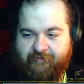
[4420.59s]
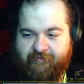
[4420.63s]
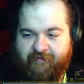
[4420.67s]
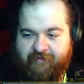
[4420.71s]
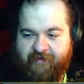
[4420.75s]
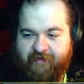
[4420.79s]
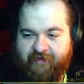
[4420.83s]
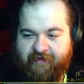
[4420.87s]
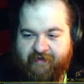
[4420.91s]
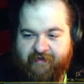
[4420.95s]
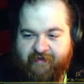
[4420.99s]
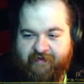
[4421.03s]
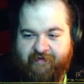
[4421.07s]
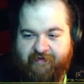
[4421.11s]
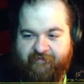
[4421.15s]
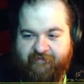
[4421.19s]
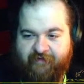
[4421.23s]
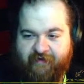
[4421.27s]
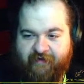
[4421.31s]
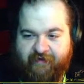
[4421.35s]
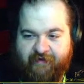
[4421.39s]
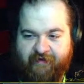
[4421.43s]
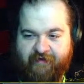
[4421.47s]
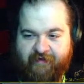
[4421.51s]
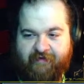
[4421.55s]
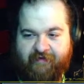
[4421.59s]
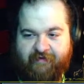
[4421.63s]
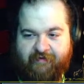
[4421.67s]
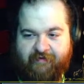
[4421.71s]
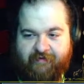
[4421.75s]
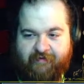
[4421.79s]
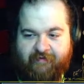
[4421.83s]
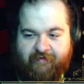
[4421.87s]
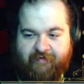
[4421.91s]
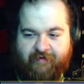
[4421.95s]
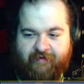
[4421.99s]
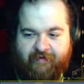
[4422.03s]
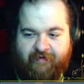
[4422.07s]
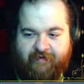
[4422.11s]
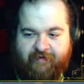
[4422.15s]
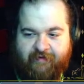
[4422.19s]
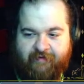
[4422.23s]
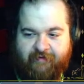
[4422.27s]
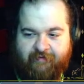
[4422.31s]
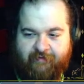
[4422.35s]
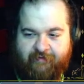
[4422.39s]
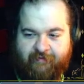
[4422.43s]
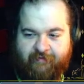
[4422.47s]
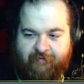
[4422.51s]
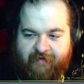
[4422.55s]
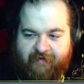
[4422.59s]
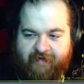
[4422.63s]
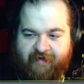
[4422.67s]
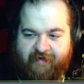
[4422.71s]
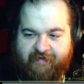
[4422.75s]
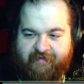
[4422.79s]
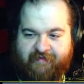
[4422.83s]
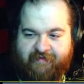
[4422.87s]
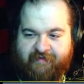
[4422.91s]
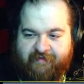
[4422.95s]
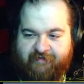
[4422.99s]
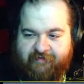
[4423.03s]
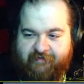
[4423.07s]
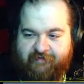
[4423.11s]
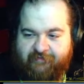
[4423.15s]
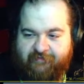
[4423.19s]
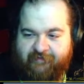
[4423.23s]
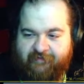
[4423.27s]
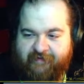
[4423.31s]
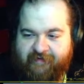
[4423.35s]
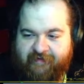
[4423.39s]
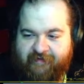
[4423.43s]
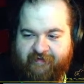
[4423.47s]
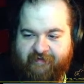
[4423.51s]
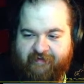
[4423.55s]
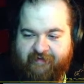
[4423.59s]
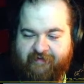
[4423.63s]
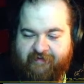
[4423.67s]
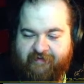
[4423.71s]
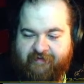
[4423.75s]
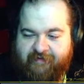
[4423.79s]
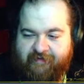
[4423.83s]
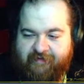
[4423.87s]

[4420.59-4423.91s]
fucking no need to,